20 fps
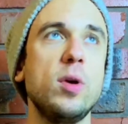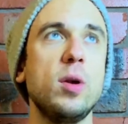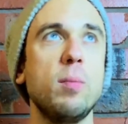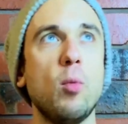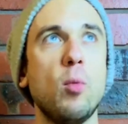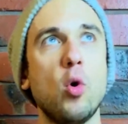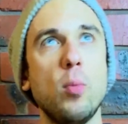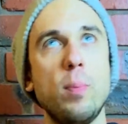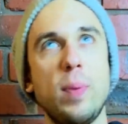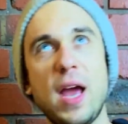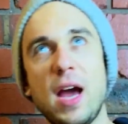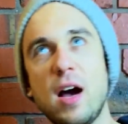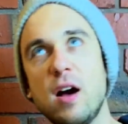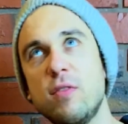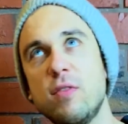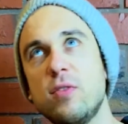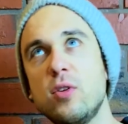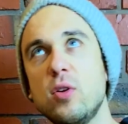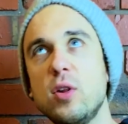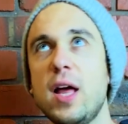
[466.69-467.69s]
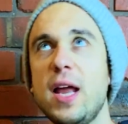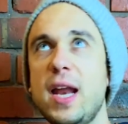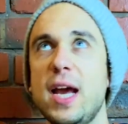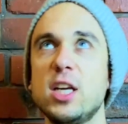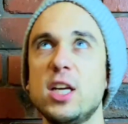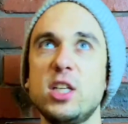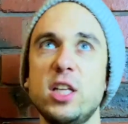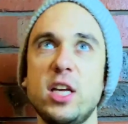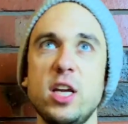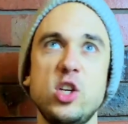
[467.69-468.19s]
more powerful, and
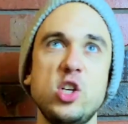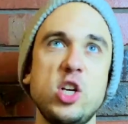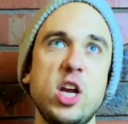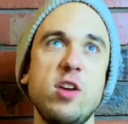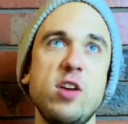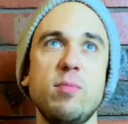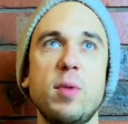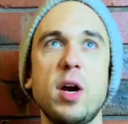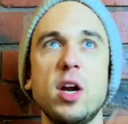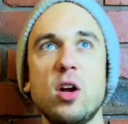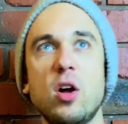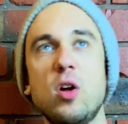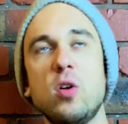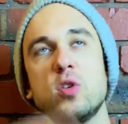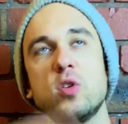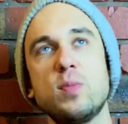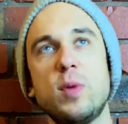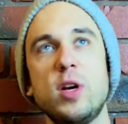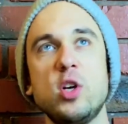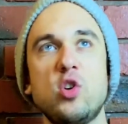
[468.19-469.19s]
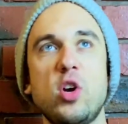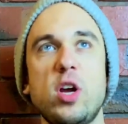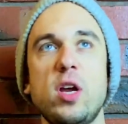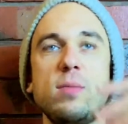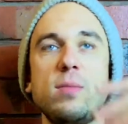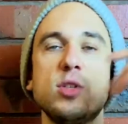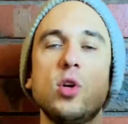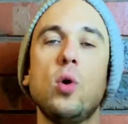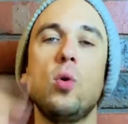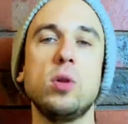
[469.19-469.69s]
actually achieve my goals, my dreams,
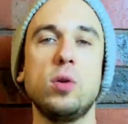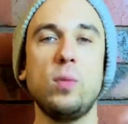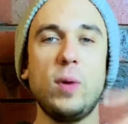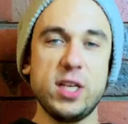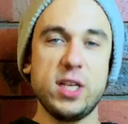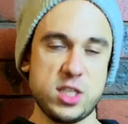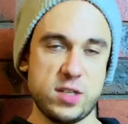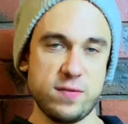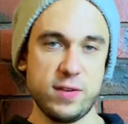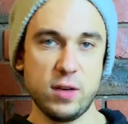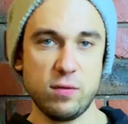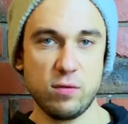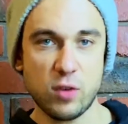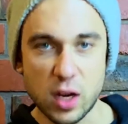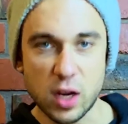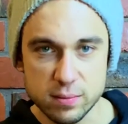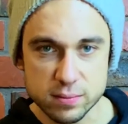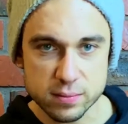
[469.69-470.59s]
all the rest of it, right?